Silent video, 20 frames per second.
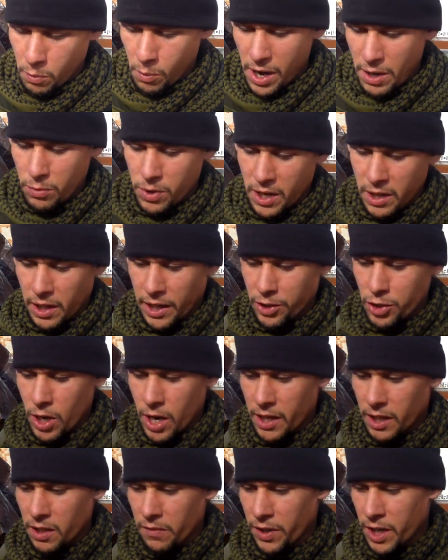if we want to run
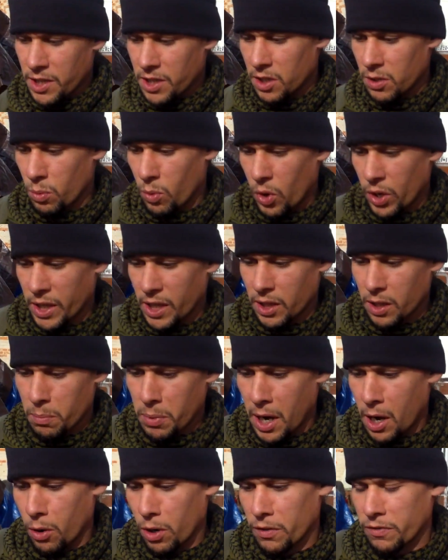electronic devices, we want to get the
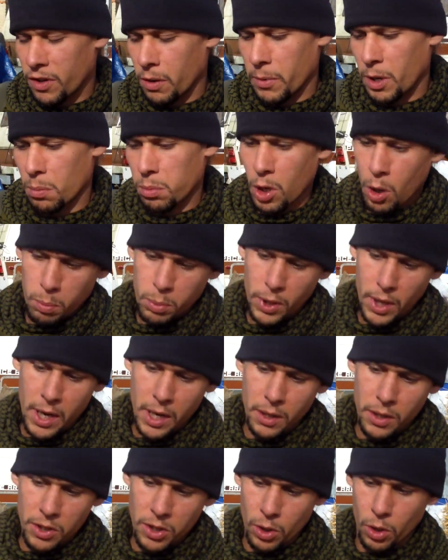power from an
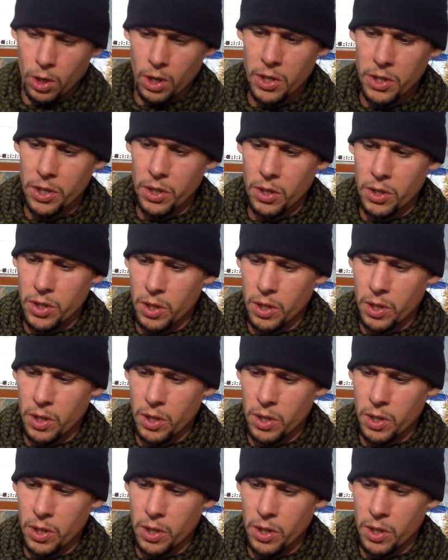appropriate source,